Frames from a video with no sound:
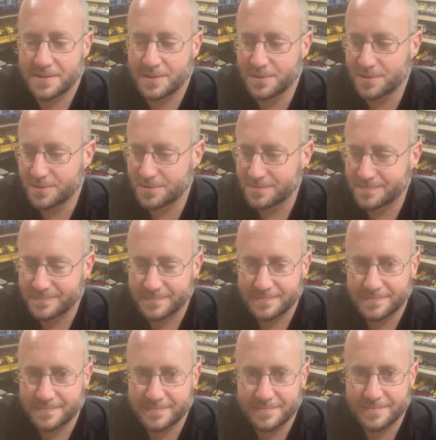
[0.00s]
to
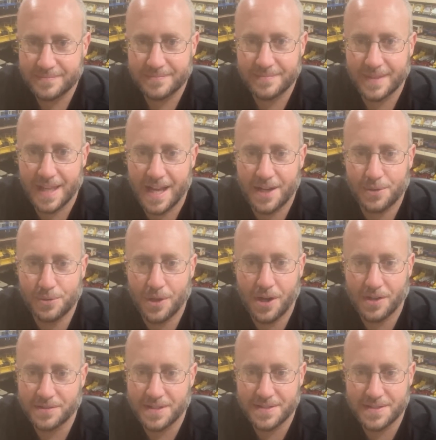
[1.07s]
how
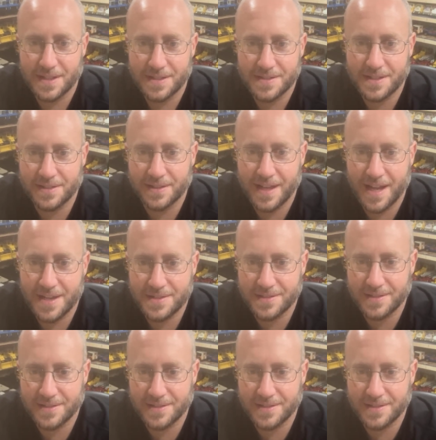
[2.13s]
long these things can last,